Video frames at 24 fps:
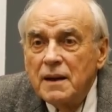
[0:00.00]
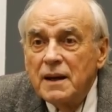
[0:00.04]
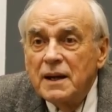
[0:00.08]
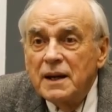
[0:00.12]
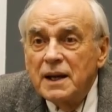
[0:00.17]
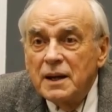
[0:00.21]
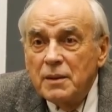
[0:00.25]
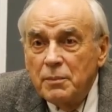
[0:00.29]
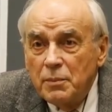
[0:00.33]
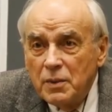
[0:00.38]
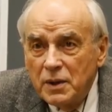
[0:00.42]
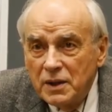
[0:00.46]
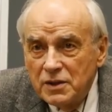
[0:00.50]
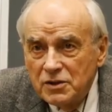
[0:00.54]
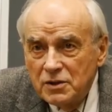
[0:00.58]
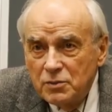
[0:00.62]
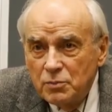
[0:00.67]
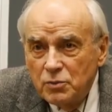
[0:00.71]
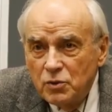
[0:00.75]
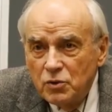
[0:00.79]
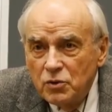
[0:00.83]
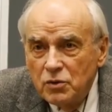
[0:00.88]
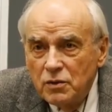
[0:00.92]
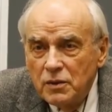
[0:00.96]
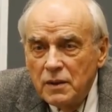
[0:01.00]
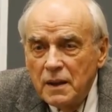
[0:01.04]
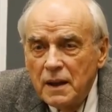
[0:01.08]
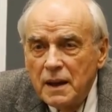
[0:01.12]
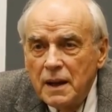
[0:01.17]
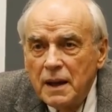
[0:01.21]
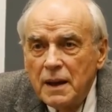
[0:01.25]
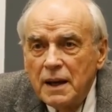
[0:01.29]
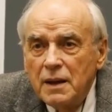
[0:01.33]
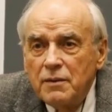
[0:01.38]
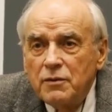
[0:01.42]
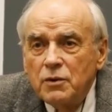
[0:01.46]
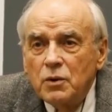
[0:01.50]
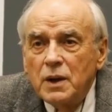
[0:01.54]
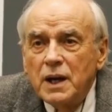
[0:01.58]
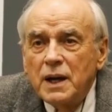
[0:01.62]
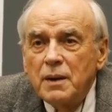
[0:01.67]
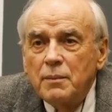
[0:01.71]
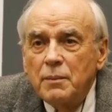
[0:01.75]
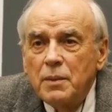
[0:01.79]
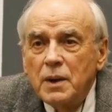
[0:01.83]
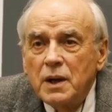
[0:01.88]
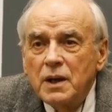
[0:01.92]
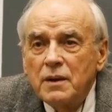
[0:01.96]
In principle, if you
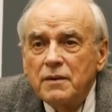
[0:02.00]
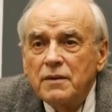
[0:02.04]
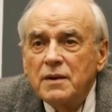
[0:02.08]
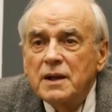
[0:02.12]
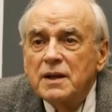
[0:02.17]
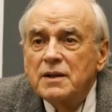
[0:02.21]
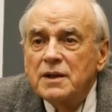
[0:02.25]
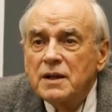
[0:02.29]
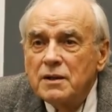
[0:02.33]
had perfect